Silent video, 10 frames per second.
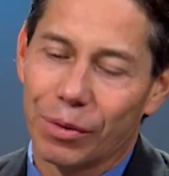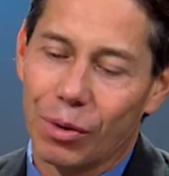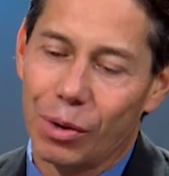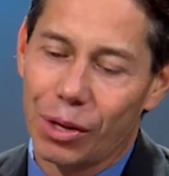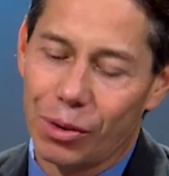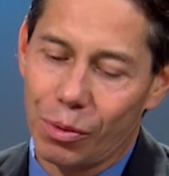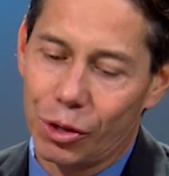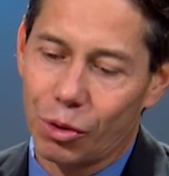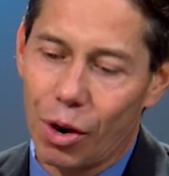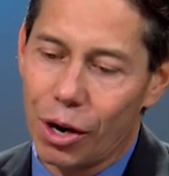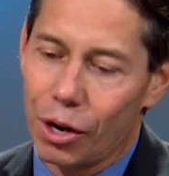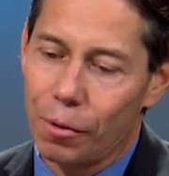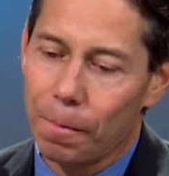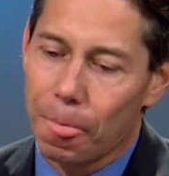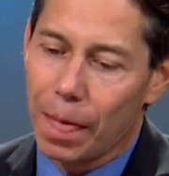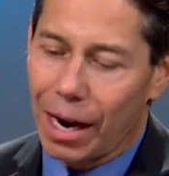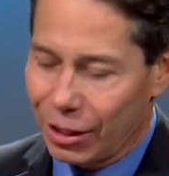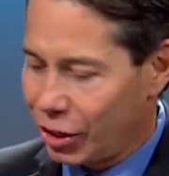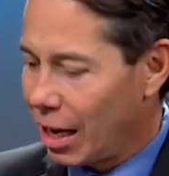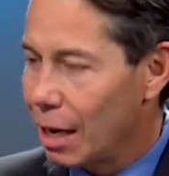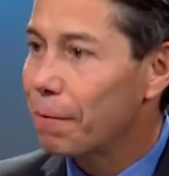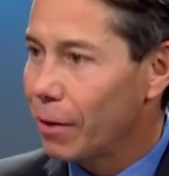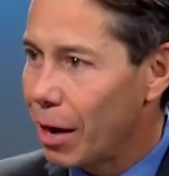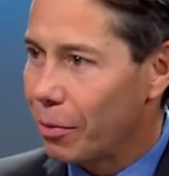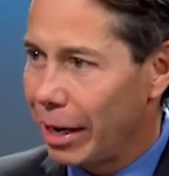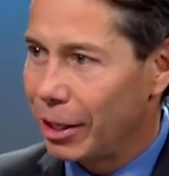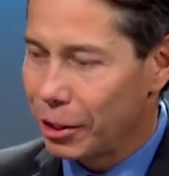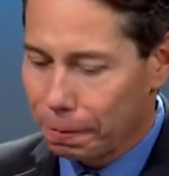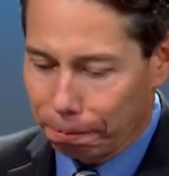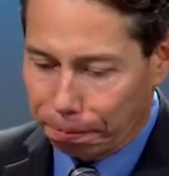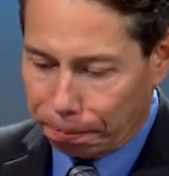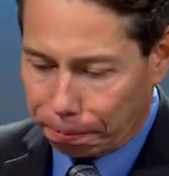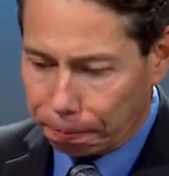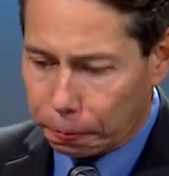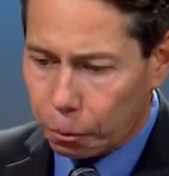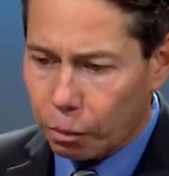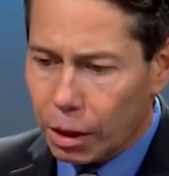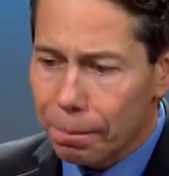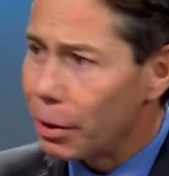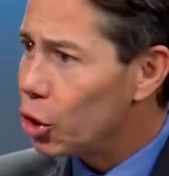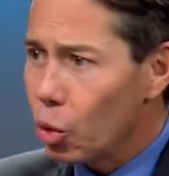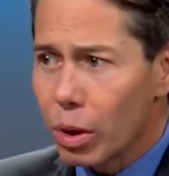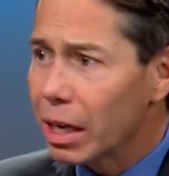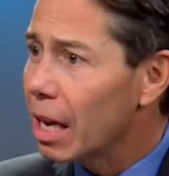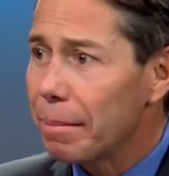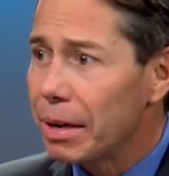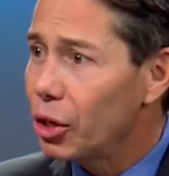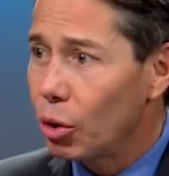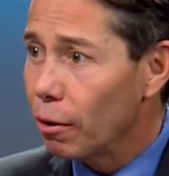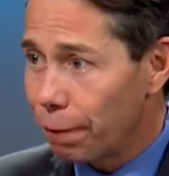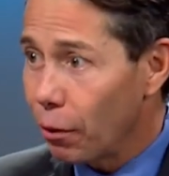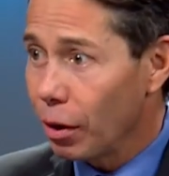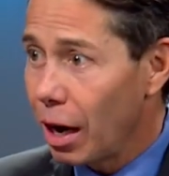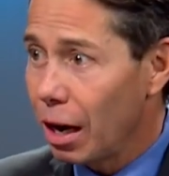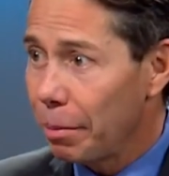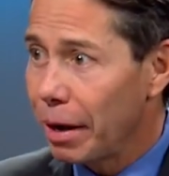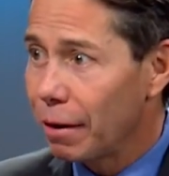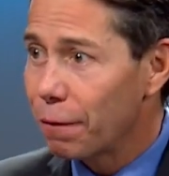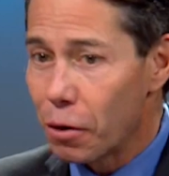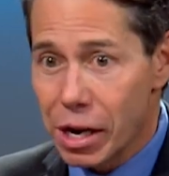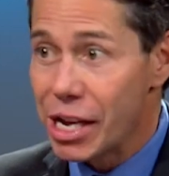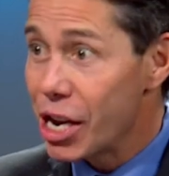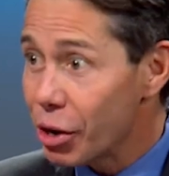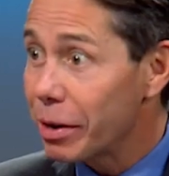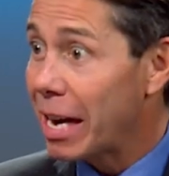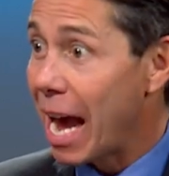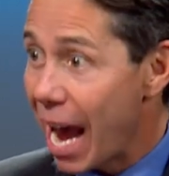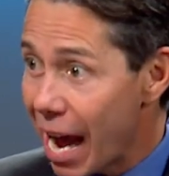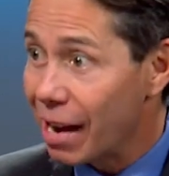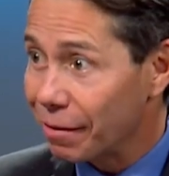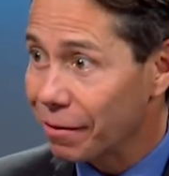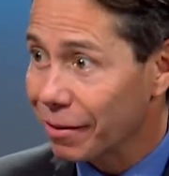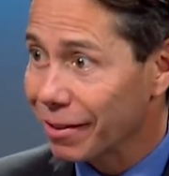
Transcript: with Gerardo, I signed up for that race, but you wouldn't let me do a full Ironman for a year and a half.